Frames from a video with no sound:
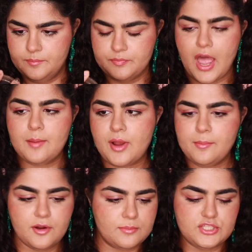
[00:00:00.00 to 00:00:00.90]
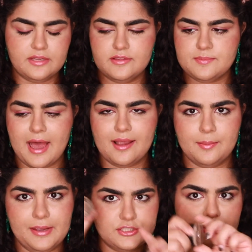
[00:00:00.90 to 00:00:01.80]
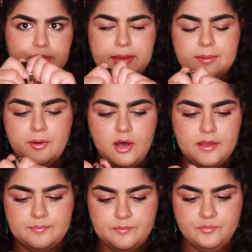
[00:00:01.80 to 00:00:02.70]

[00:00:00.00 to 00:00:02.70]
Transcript: Eye primer, I'm just taking this MAC Paint Charlie Paint Pot.